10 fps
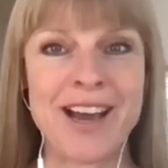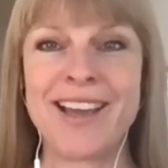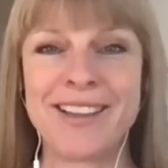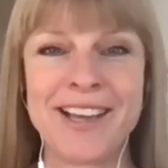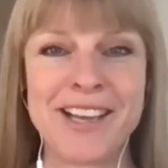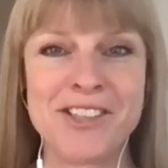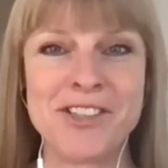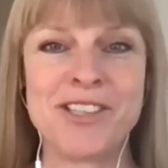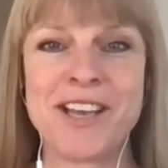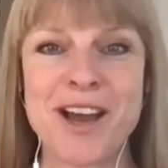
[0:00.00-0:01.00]
again, like as you
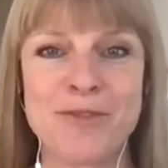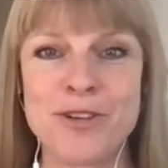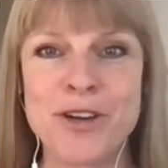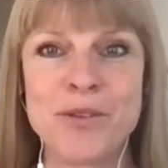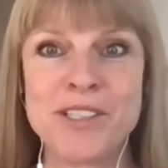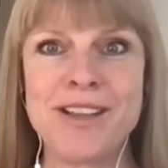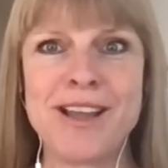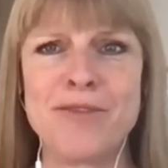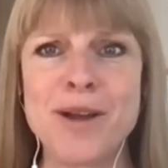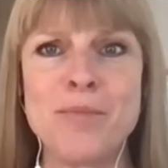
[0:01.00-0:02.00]
say, that frequency,
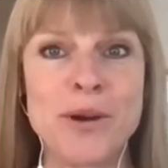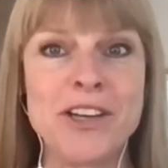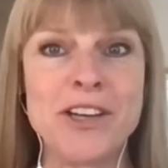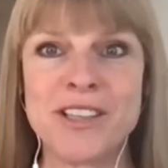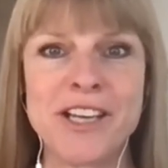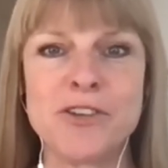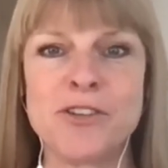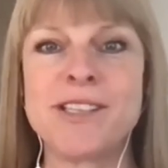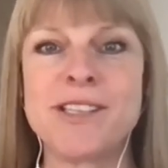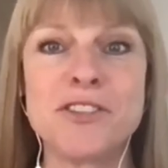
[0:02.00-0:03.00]
that vibration, like your
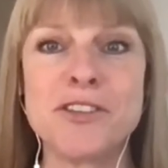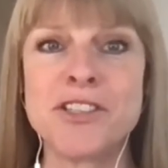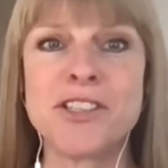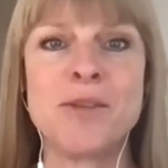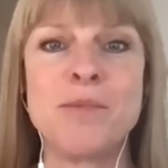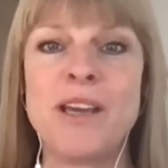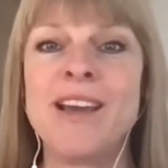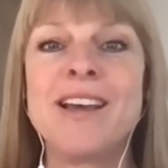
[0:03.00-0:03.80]
cells are just going to be